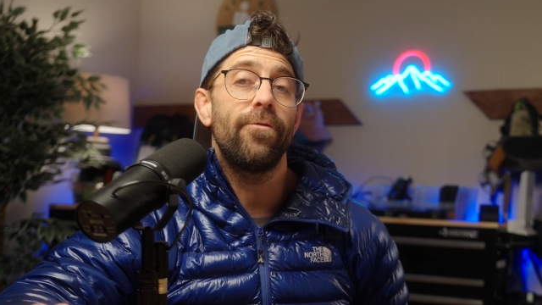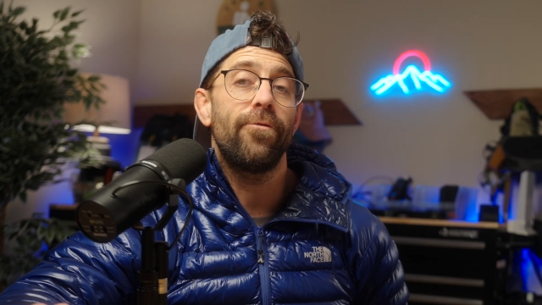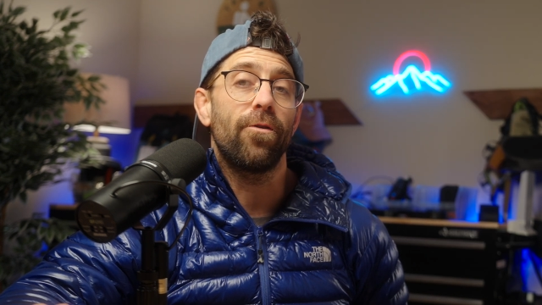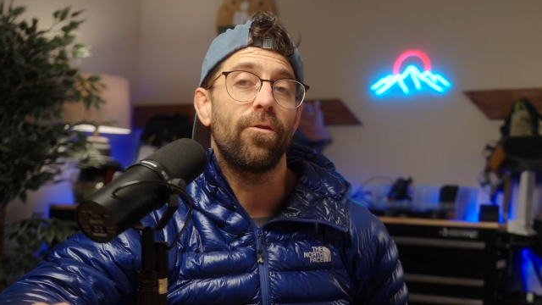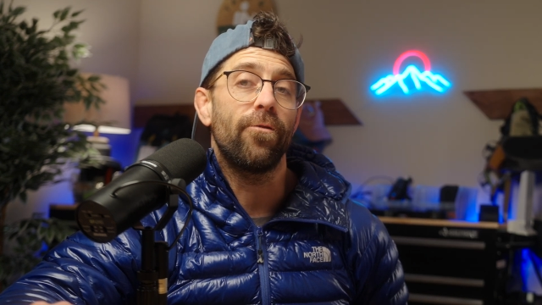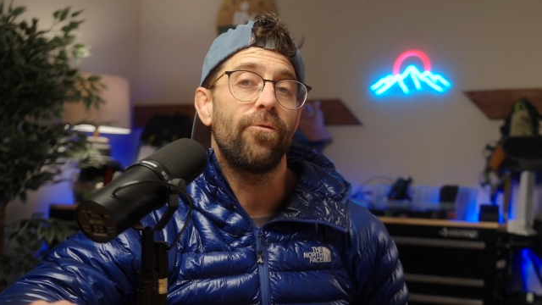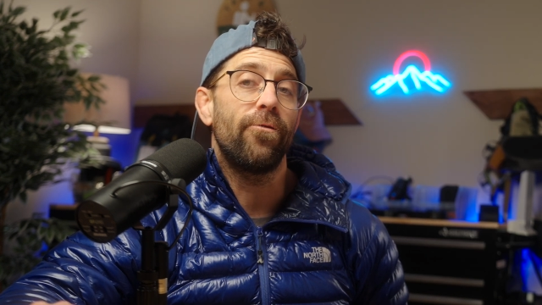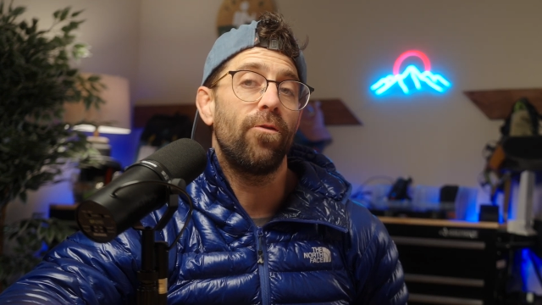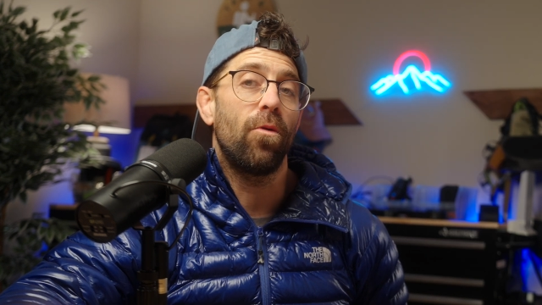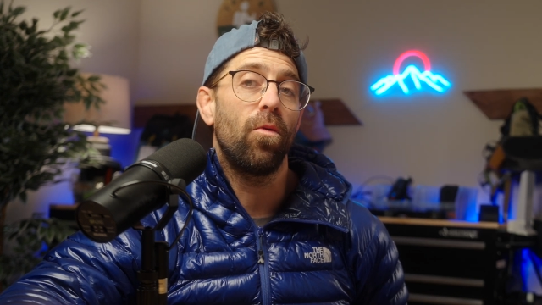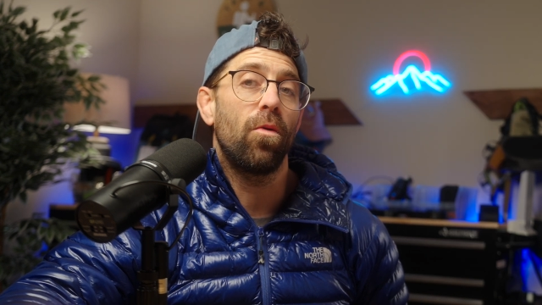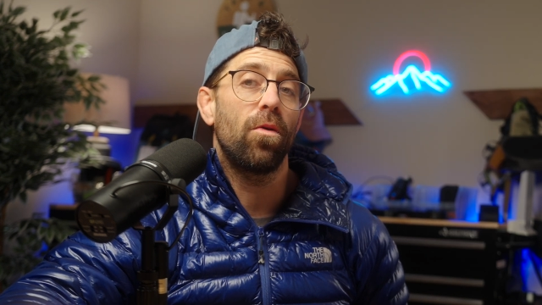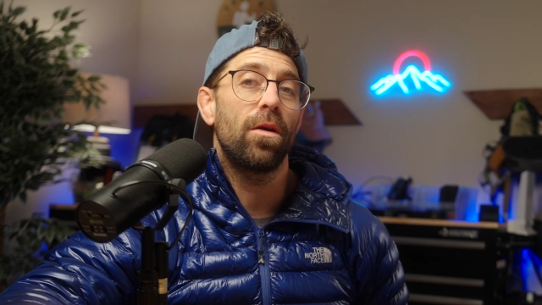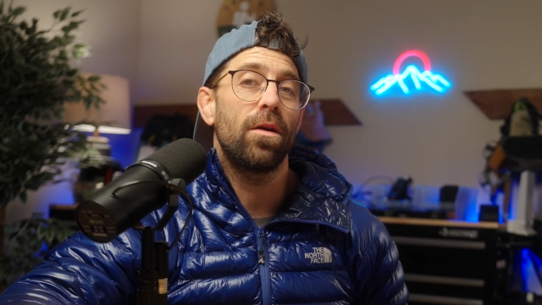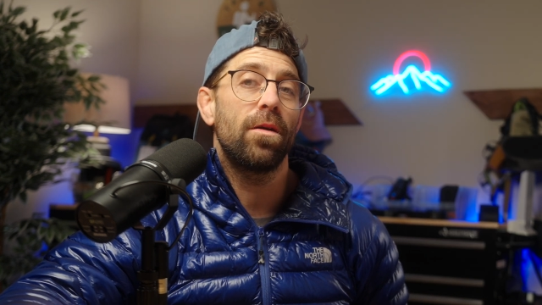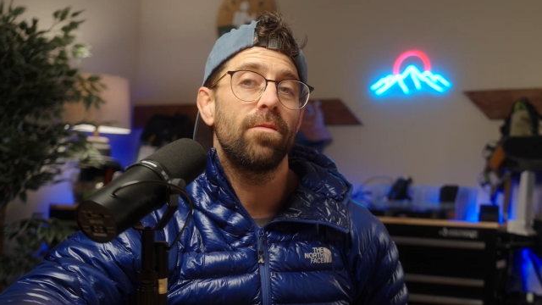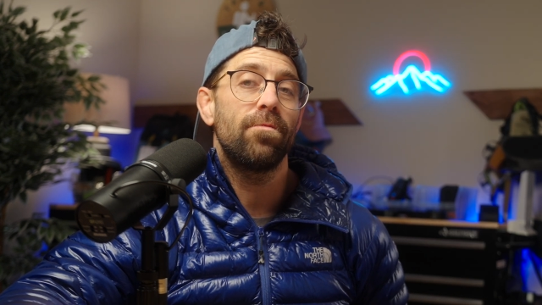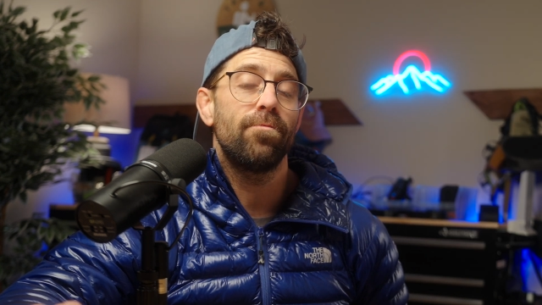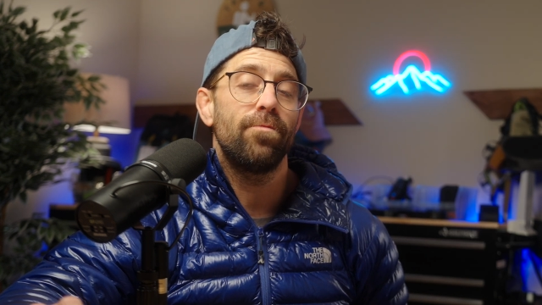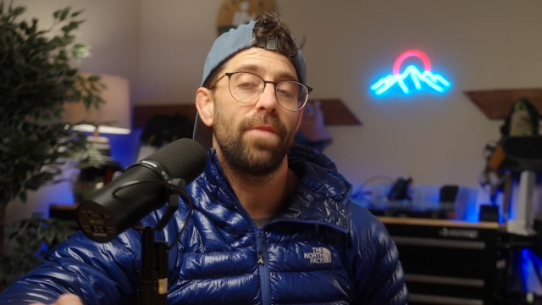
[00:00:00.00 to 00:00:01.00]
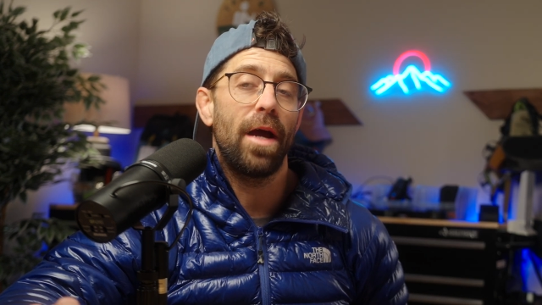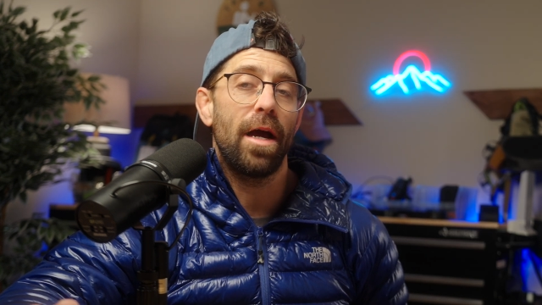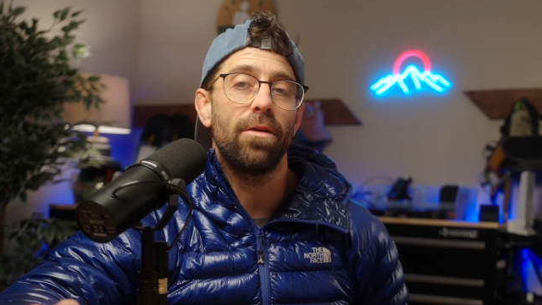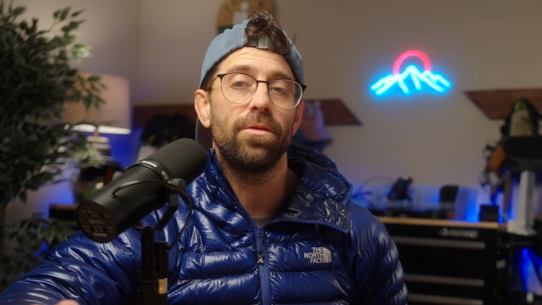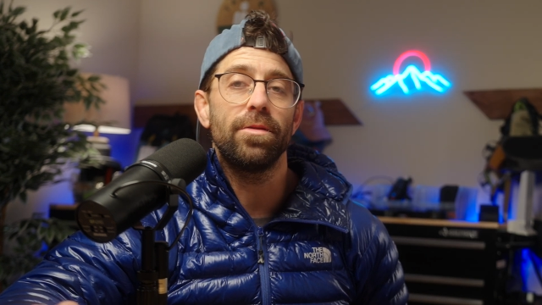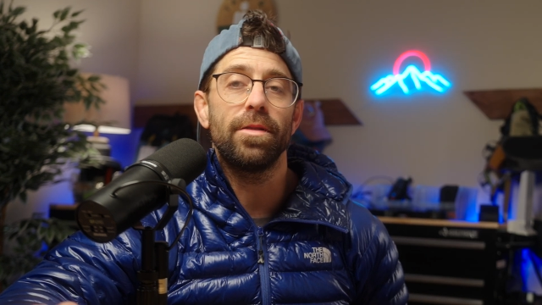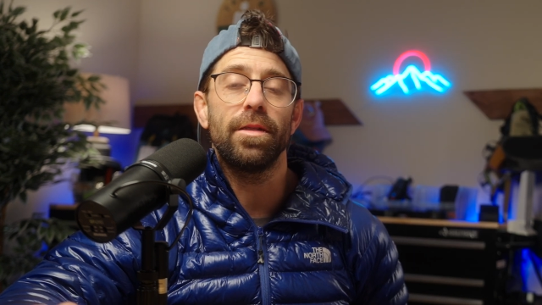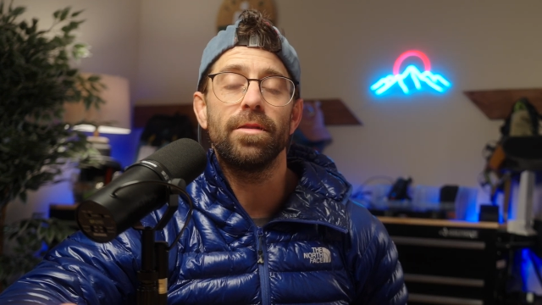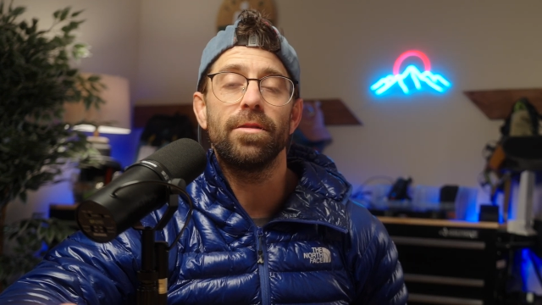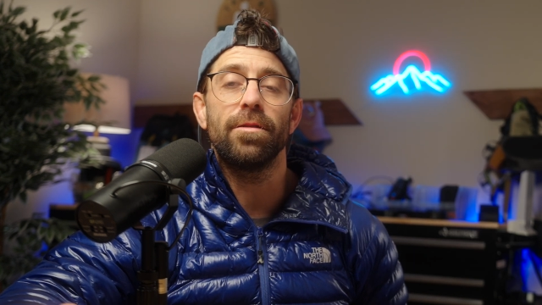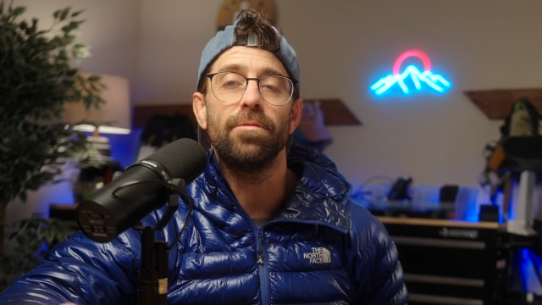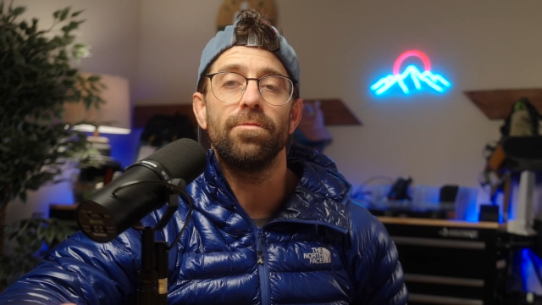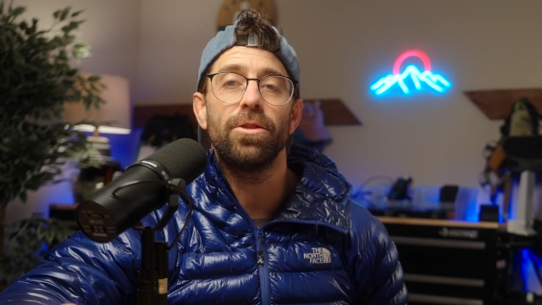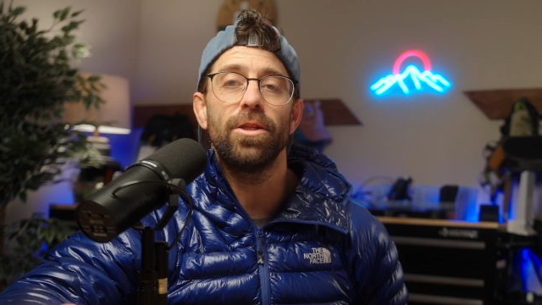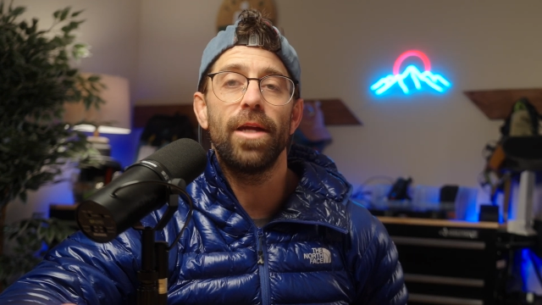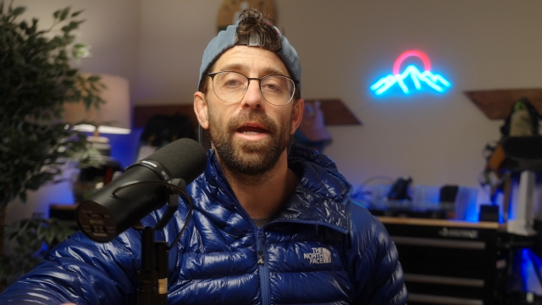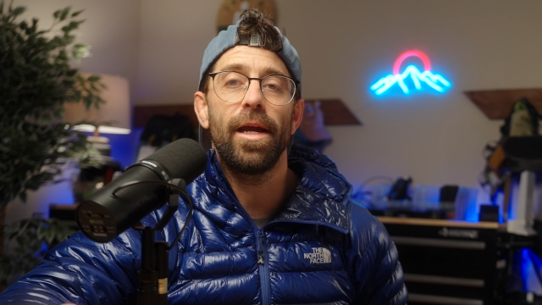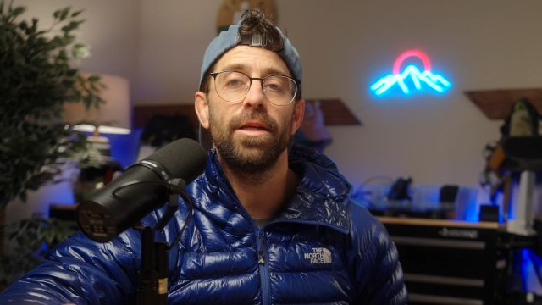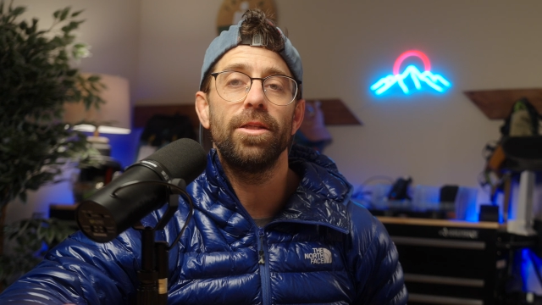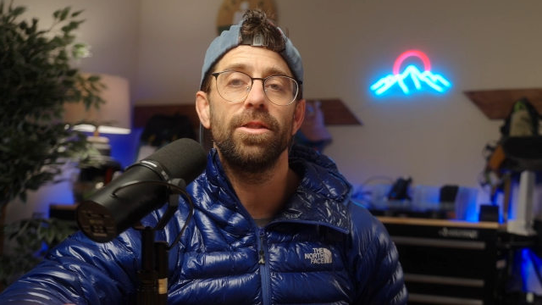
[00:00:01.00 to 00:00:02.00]
for 4 pounds and some
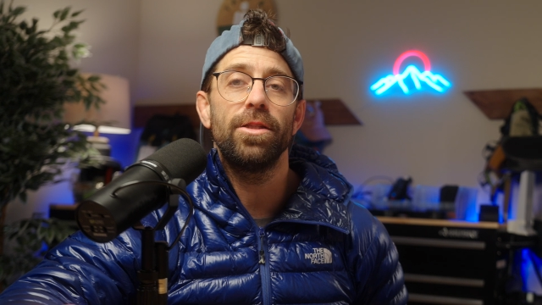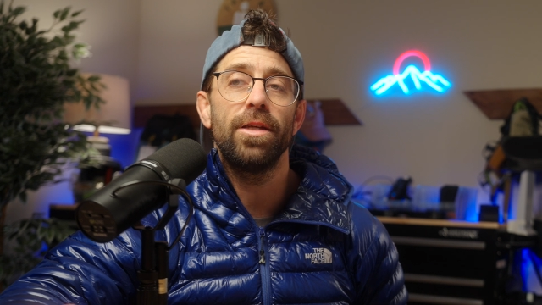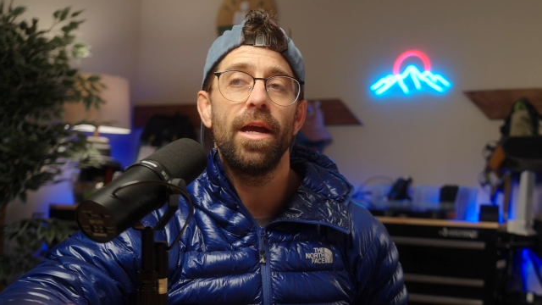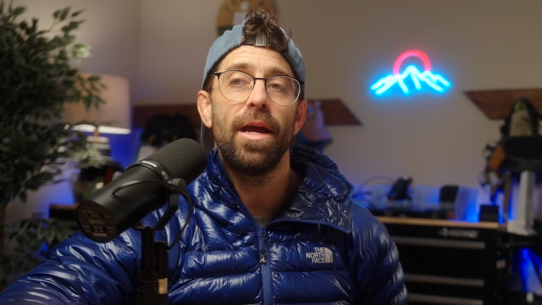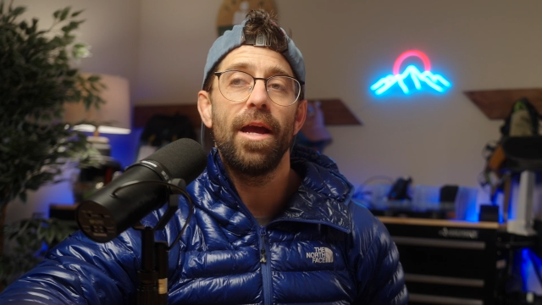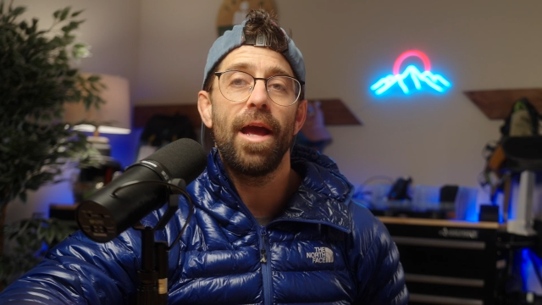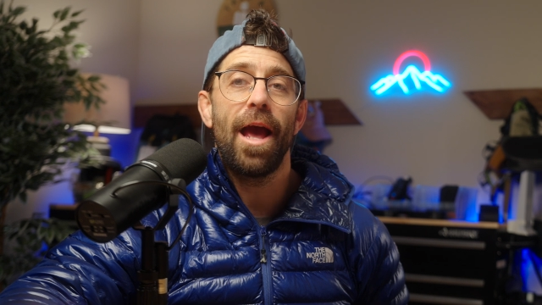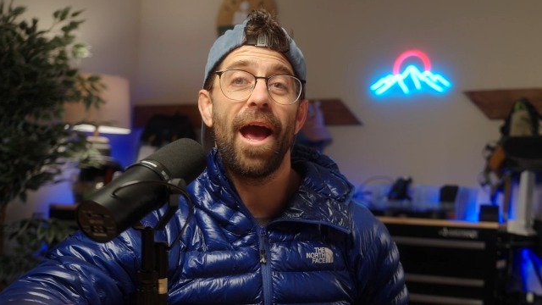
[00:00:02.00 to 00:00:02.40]
change,